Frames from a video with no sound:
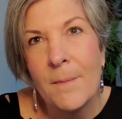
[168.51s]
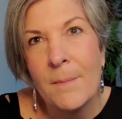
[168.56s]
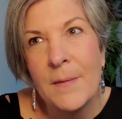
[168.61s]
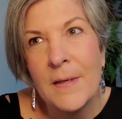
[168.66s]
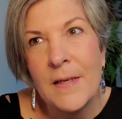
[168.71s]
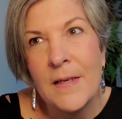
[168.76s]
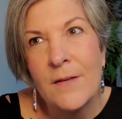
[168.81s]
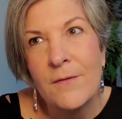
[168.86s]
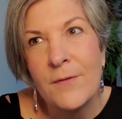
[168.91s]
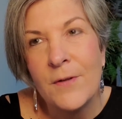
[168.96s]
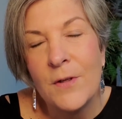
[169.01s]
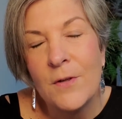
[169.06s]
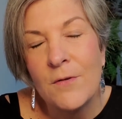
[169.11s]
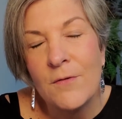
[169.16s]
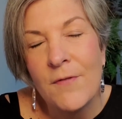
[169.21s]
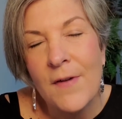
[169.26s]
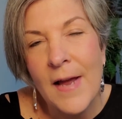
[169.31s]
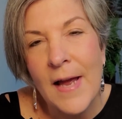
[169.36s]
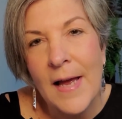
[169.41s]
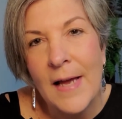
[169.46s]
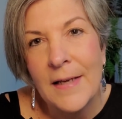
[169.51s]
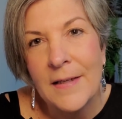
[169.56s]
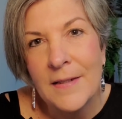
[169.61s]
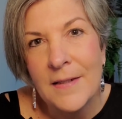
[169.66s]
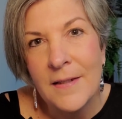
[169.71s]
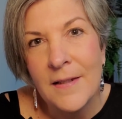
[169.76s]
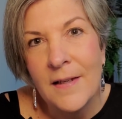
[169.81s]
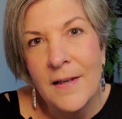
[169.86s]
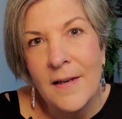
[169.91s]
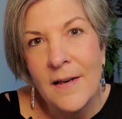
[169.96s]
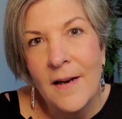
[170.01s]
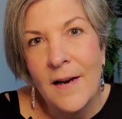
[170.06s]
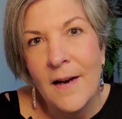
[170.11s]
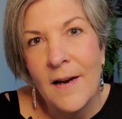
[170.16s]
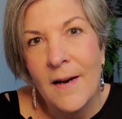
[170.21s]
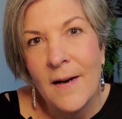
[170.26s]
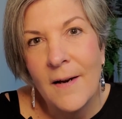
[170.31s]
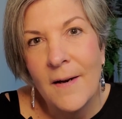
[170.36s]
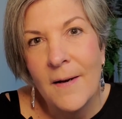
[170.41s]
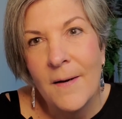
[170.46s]
If you've got
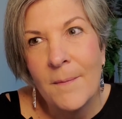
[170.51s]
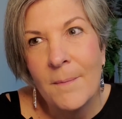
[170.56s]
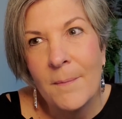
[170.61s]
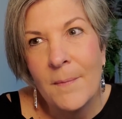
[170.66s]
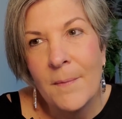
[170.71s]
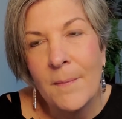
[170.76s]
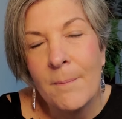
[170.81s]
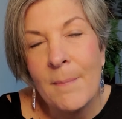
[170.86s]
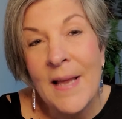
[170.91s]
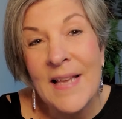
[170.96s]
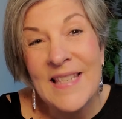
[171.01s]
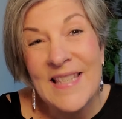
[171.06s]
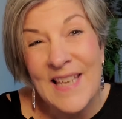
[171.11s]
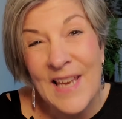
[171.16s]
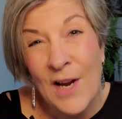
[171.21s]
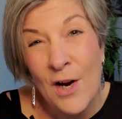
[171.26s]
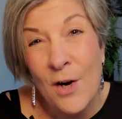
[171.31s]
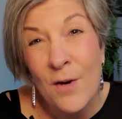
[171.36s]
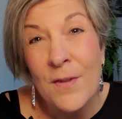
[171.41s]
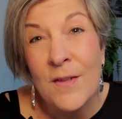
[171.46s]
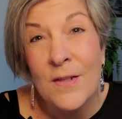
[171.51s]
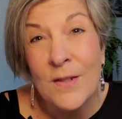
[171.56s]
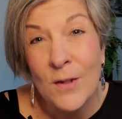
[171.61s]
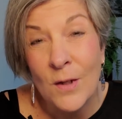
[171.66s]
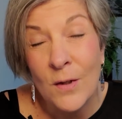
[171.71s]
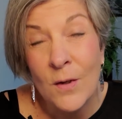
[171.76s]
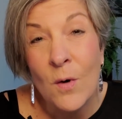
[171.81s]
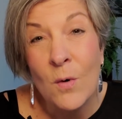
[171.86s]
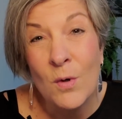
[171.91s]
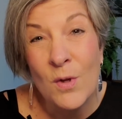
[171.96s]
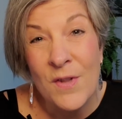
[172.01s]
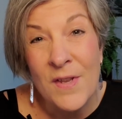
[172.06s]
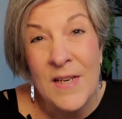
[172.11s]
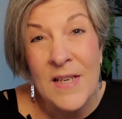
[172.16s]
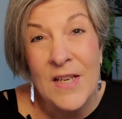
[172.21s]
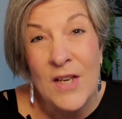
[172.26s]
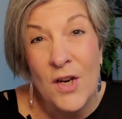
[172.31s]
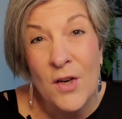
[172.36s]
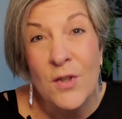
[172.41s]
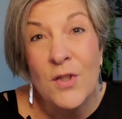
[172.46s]
mascara that's older than a
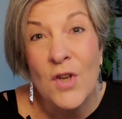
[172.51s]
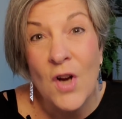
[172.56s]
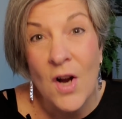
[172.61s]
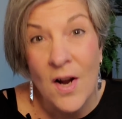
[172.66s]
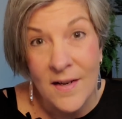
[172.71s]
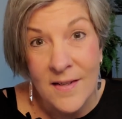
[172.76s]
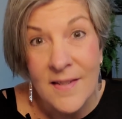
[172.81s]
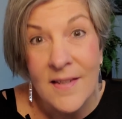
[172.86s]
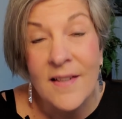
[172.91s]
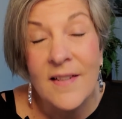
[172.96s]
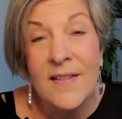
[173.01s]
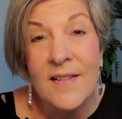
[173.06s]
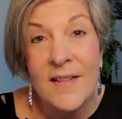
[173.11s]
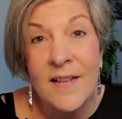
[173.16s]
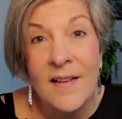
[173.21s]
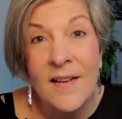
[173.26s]
year, toss it.